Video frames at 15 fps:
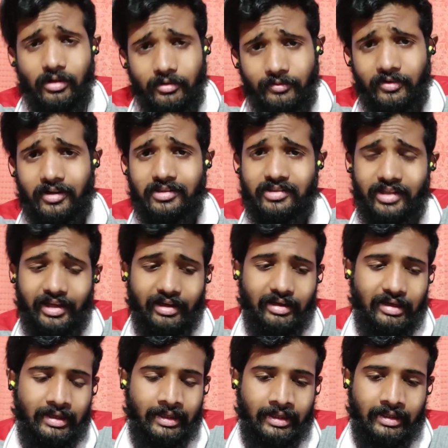First thing,
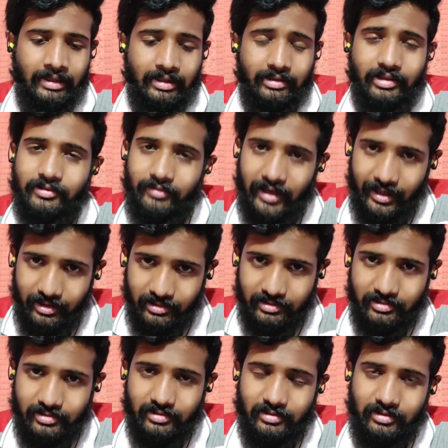this
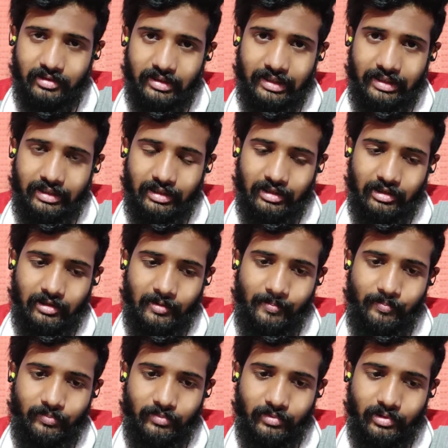virus,
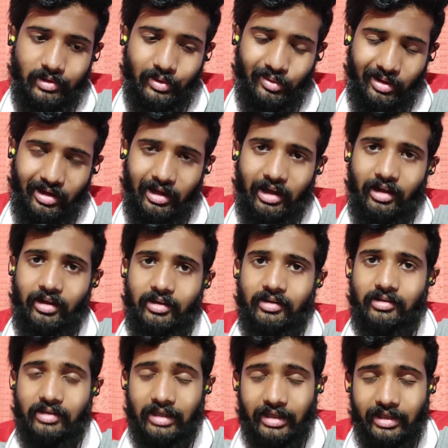um, I
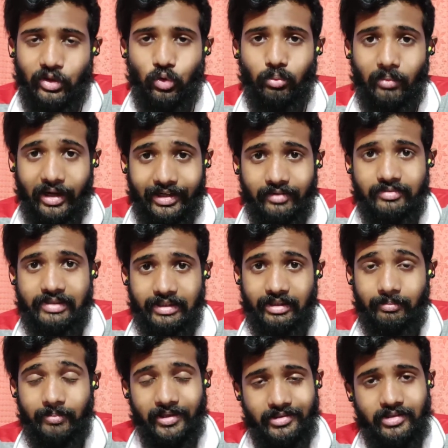think you might have seen
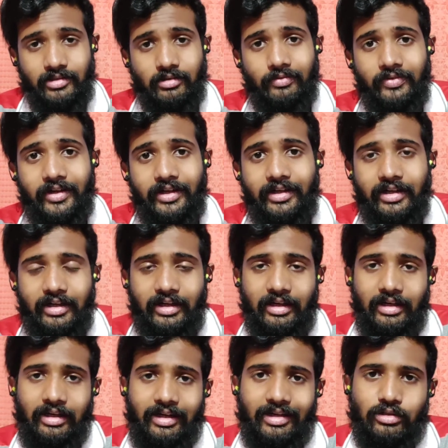the pictures of it.
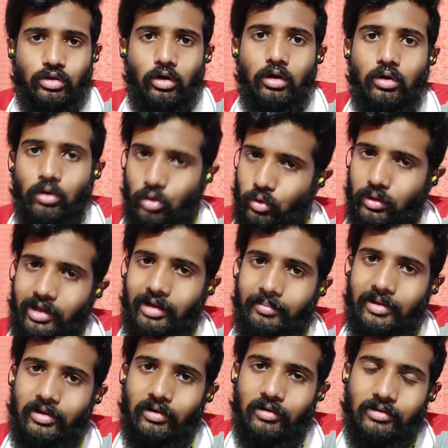It's called corona
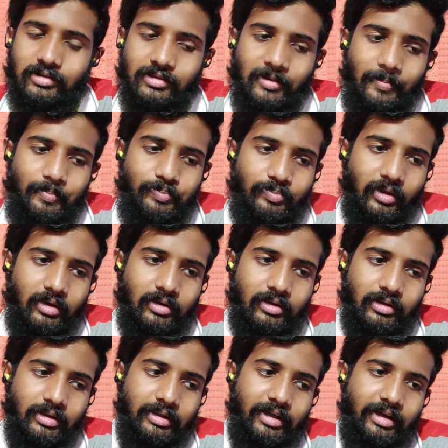because
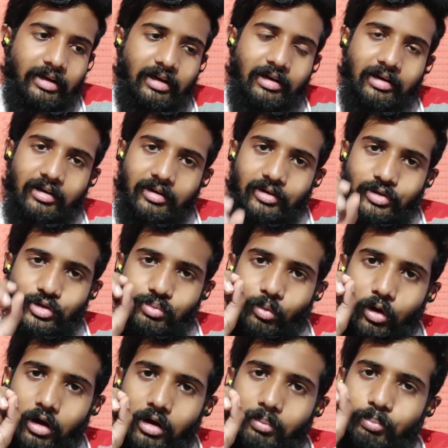there are
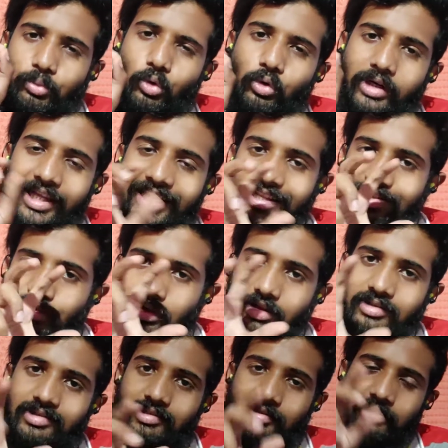small proteins on
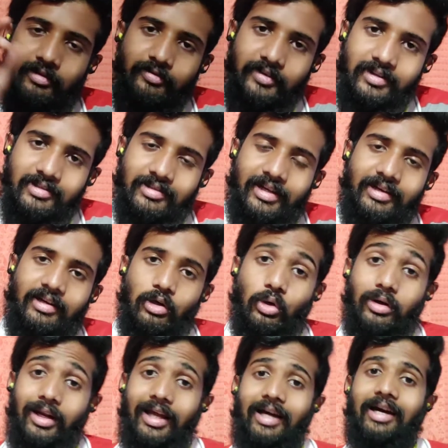its surface that
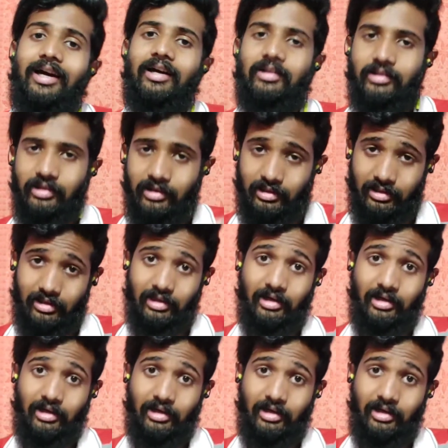look like a